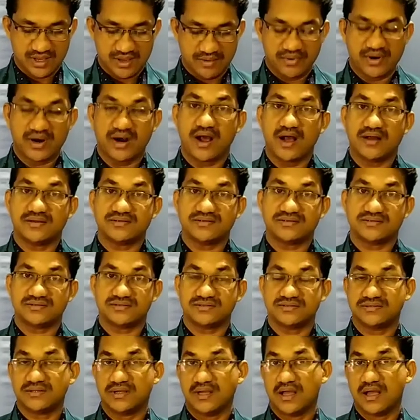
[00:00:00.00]

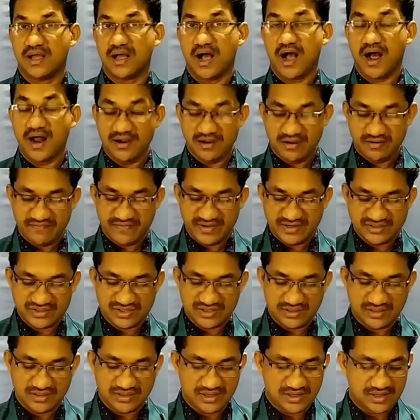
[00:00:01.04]
perhaps
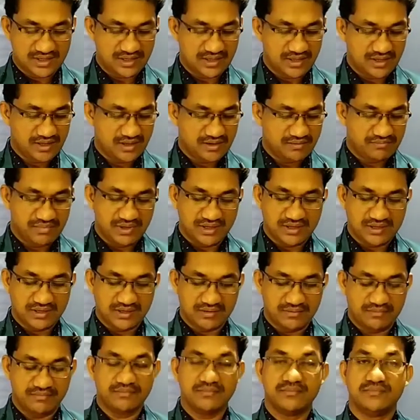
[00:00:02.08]
unwittingly,
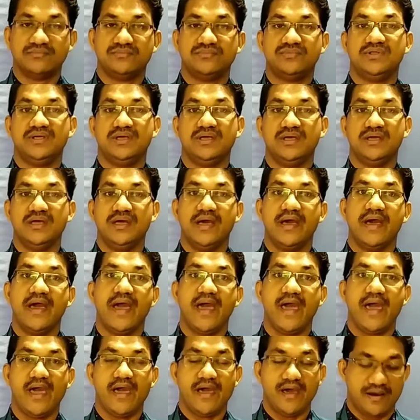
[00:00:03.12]
become the
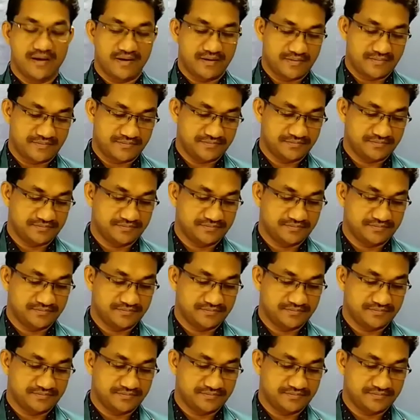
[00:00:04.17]
heir.